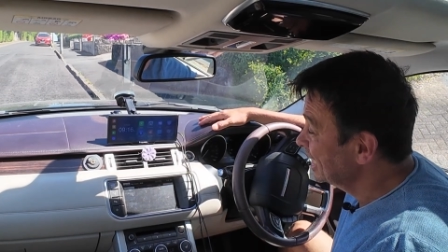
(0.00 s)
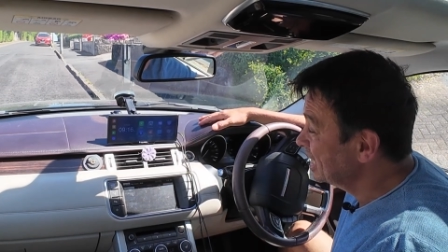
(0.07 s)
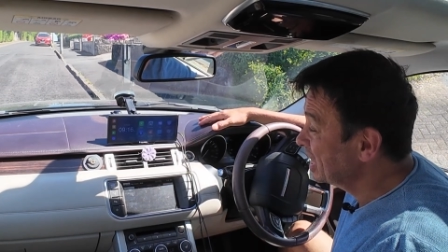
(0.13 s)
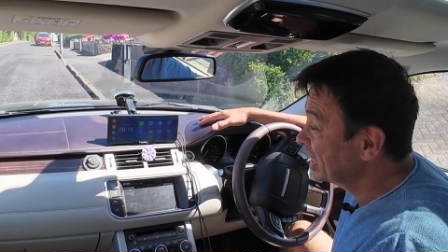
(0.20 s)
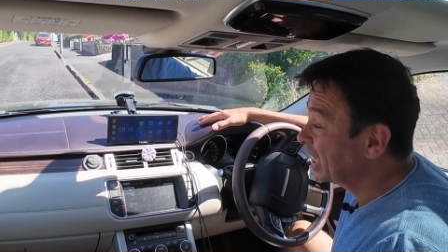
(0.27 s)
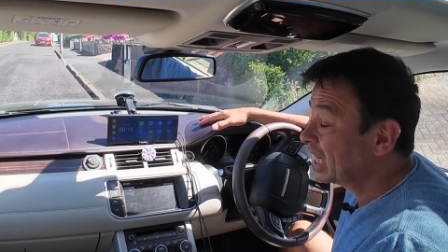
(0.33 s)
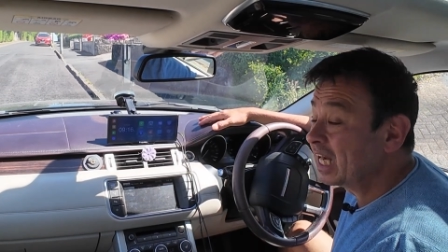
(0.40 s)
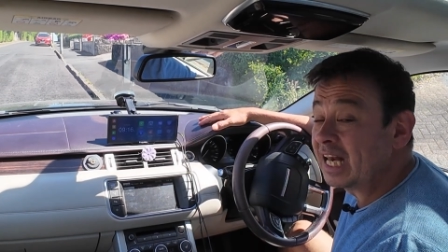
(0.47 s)
you
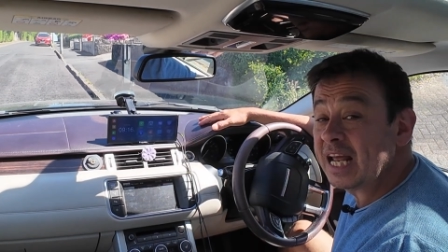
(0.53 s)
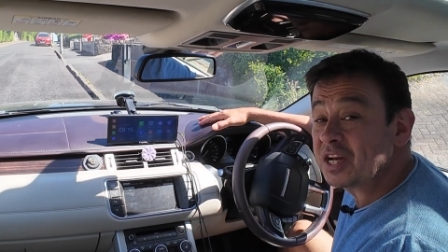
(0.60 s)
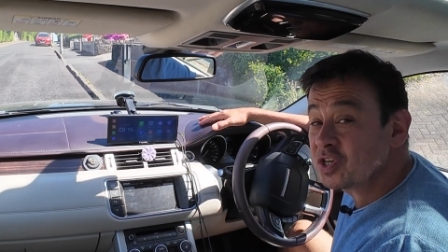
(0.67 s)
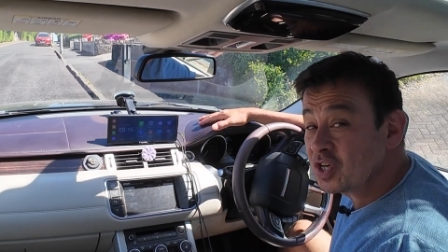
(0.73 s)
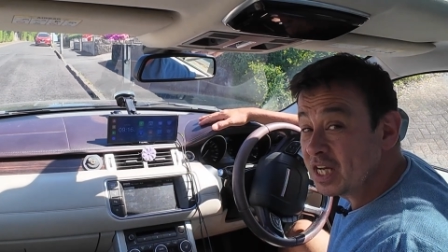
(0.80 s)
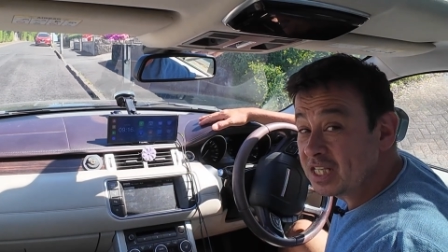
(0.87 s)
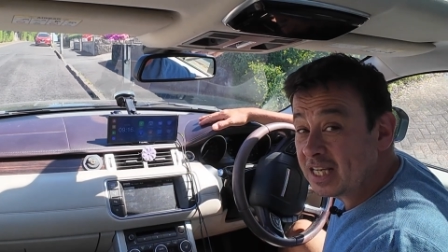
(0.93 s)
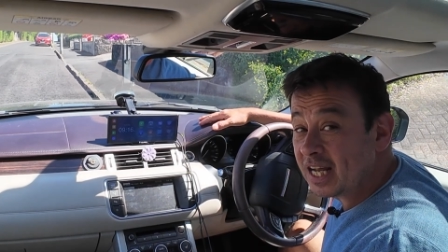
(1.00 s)
can
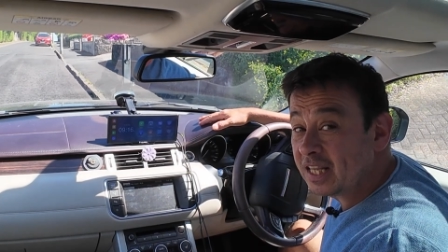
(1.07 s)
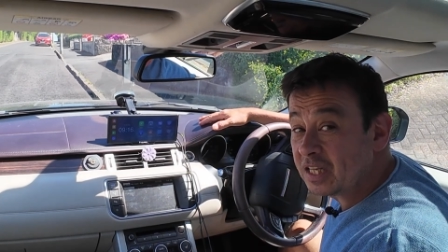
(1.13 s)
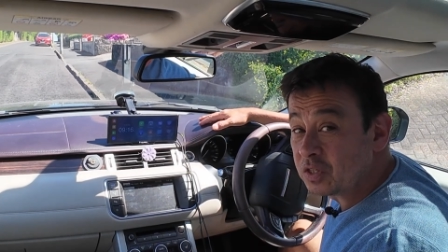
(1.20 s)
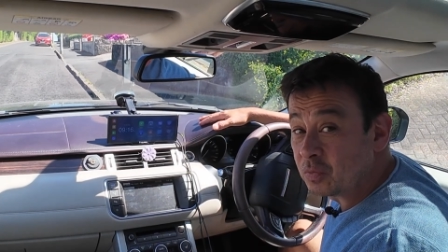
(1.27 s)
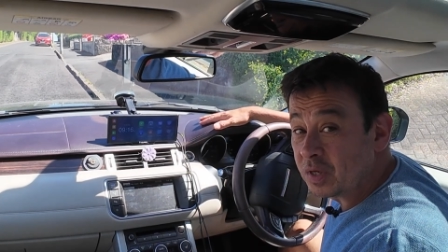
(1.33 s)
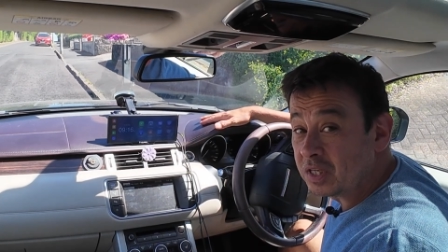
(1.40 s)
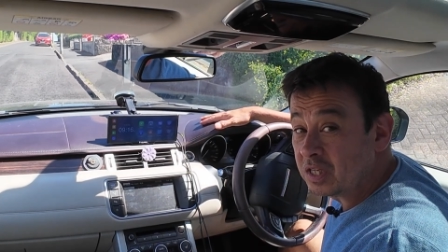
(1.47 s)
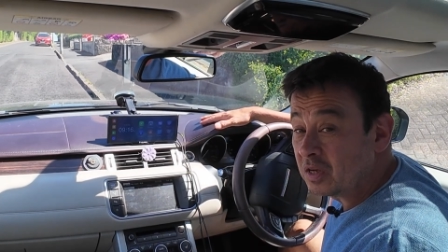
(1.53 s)
literally take this
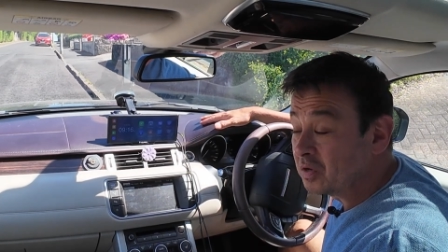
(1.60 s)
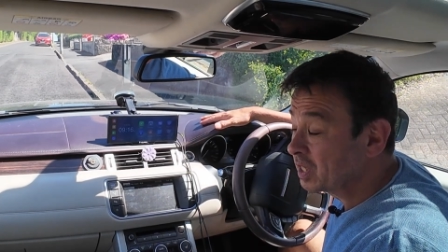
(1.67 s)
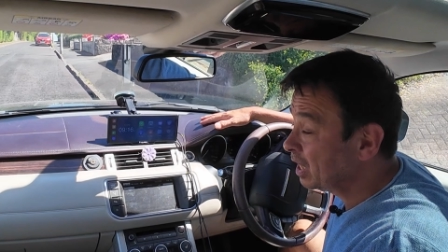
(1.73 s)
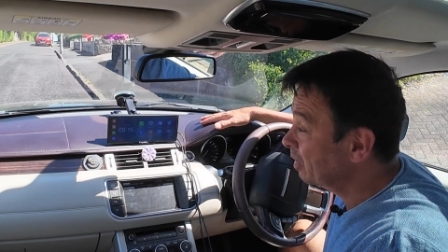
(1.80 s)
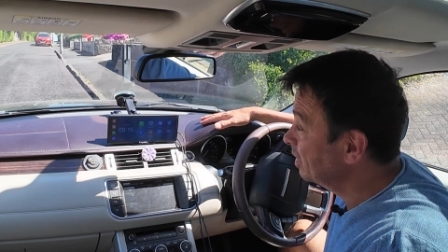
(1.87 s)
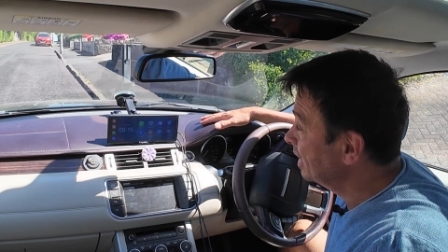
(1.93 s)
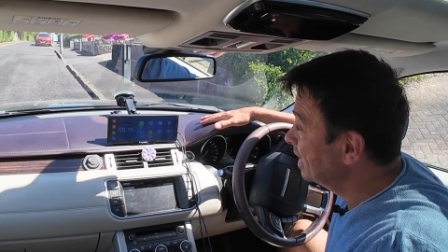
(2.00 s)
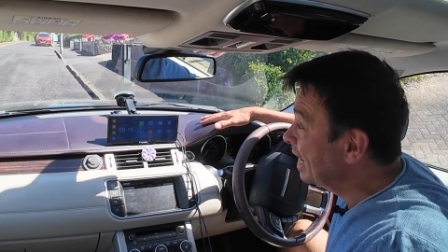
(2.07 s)
with you,
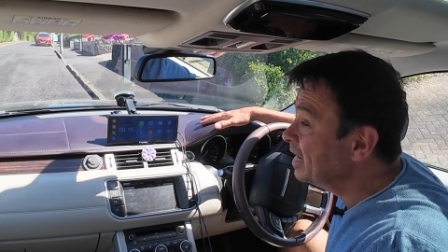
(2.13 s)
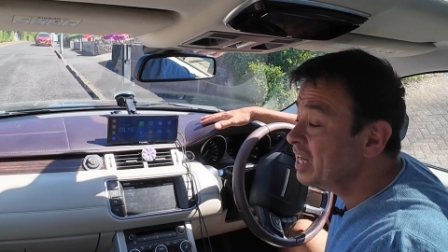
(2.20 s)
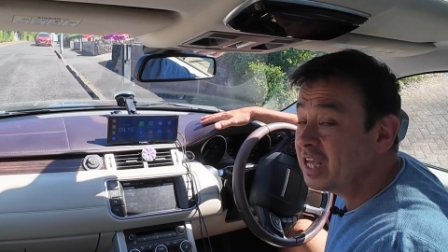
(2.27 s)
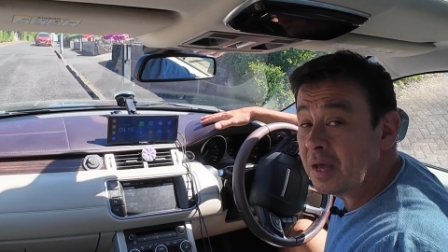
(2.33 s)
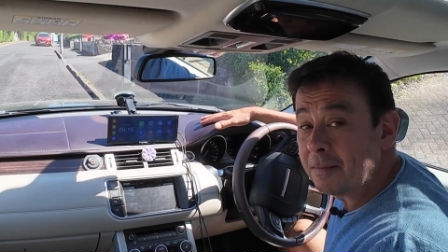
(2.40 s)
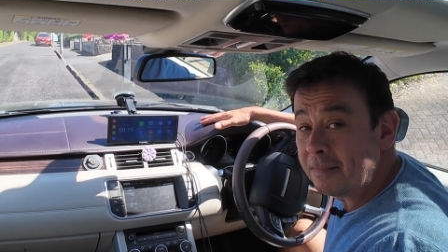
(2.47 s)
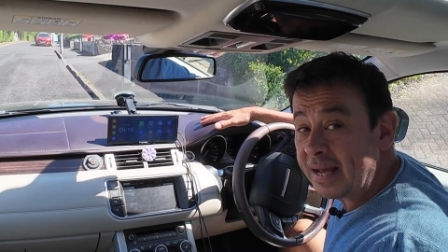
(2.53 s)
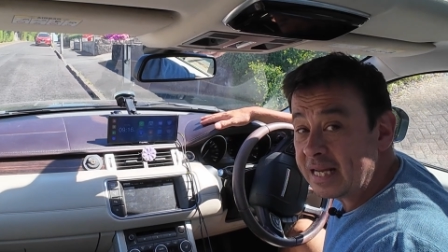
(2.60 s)
go in any of
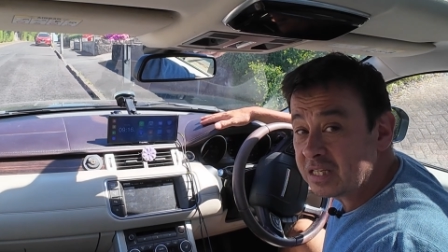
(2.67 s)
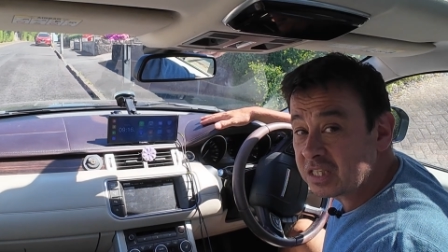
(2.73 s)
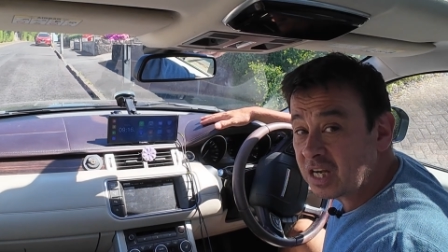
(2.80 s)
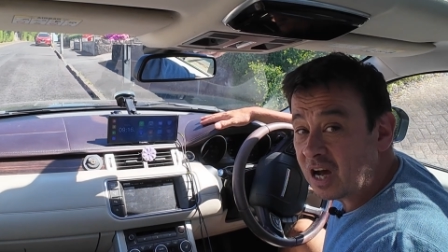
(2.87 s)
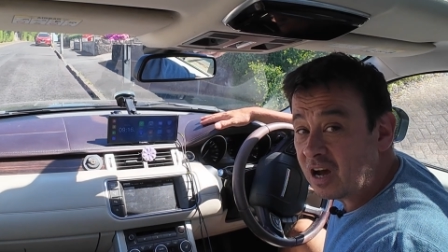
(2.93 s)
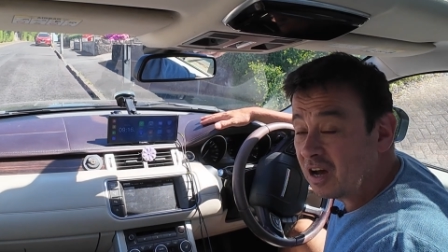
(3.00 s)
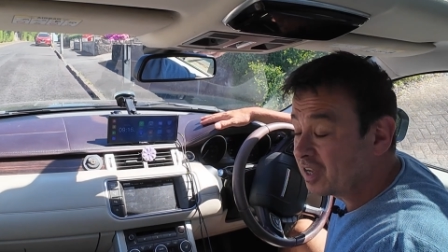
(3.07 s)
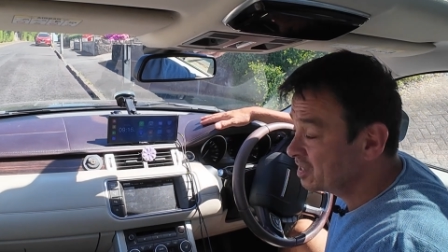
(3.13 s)
your mates'
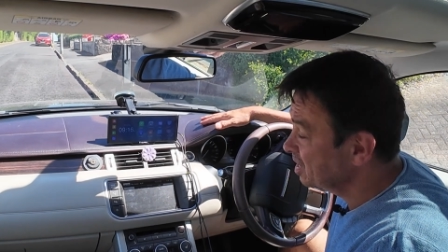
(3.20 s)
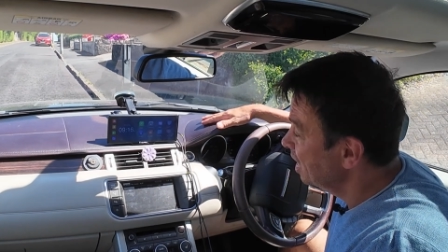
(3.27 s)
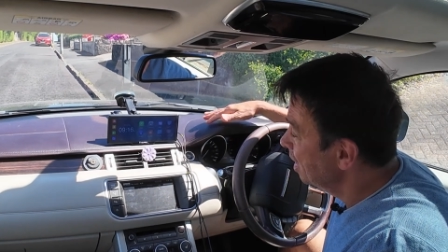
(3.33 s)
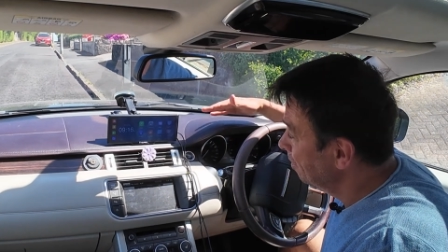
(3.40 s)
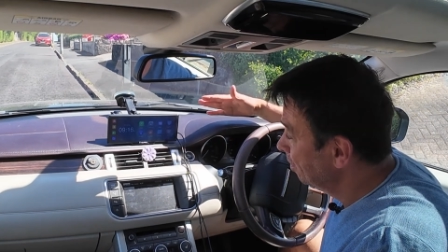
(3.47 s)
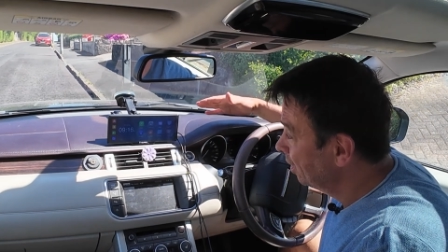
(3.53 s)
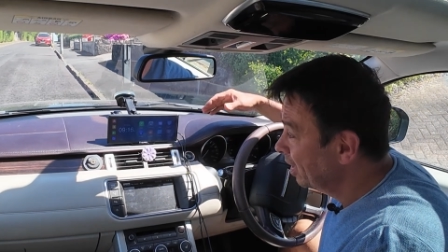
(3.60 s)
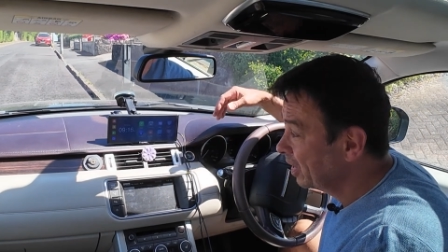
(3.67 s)
cars,
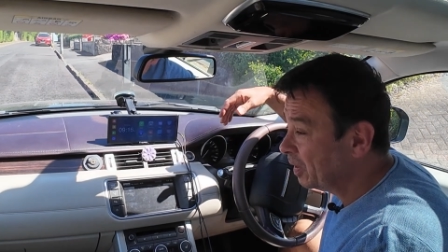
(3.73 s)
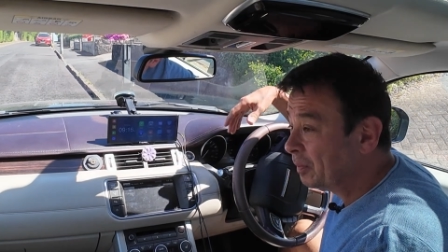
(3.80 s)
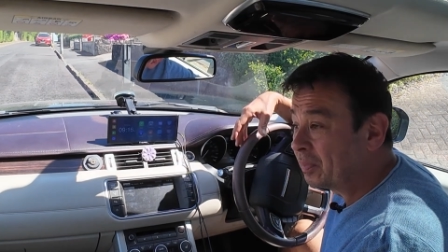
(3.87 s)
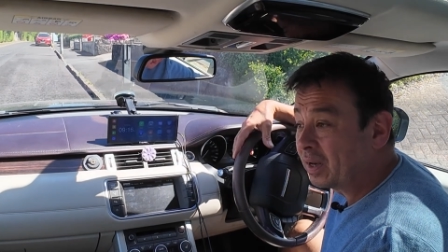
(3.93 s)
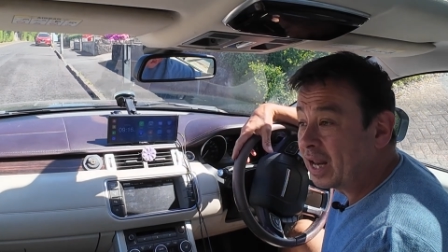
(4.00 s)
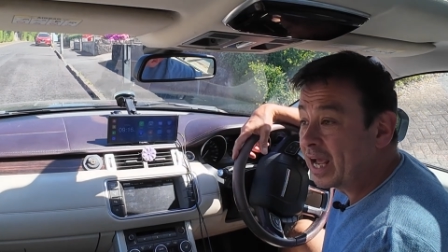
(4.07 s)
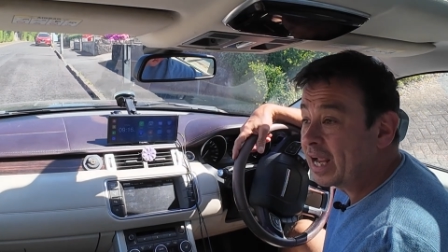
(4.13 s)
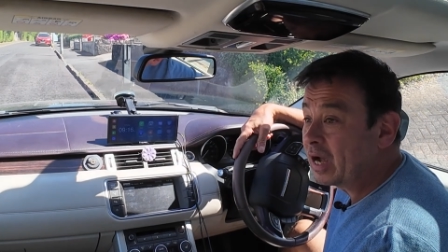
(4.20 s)
plug and
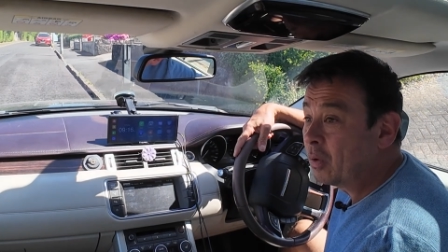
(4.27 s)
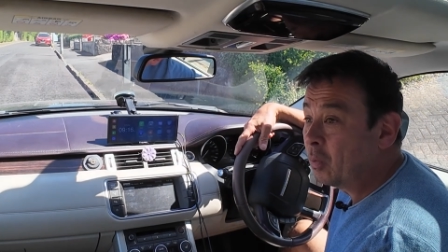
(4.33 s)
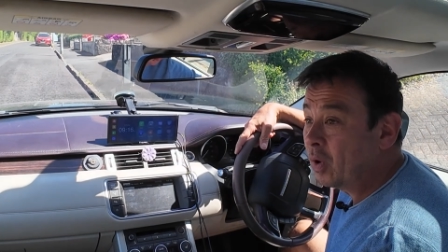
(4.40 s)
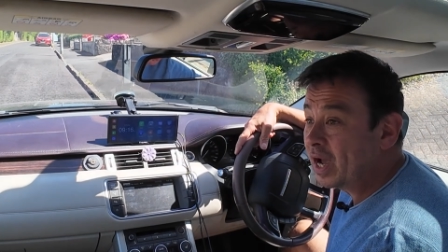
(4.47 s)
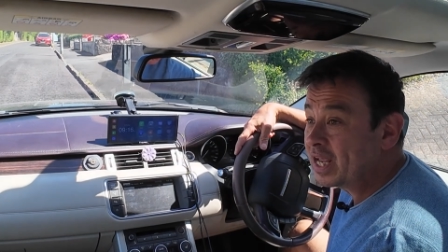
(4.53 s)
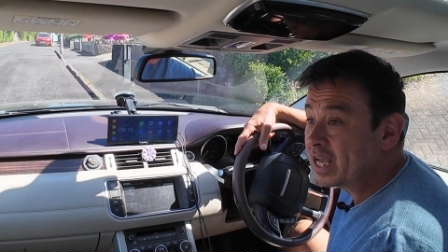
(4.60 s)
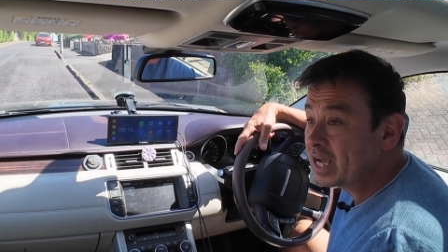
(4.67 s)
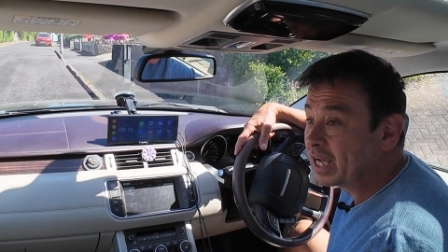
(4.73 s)
play,
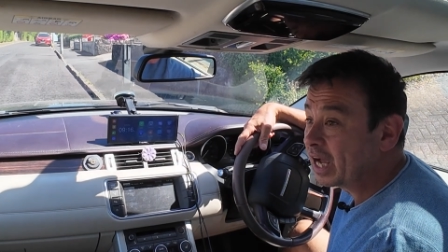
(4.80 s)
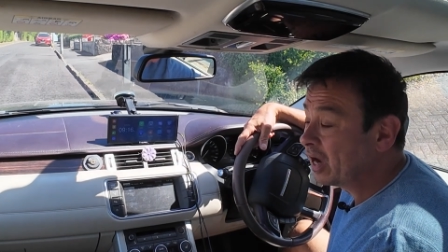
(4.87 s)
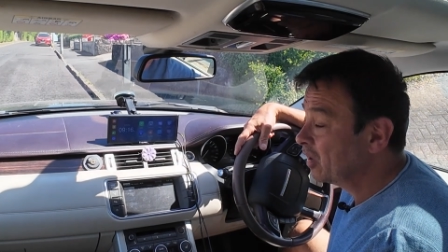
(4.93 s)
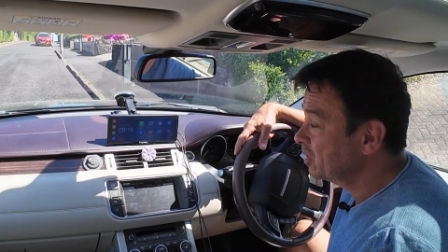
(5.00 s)
away you go.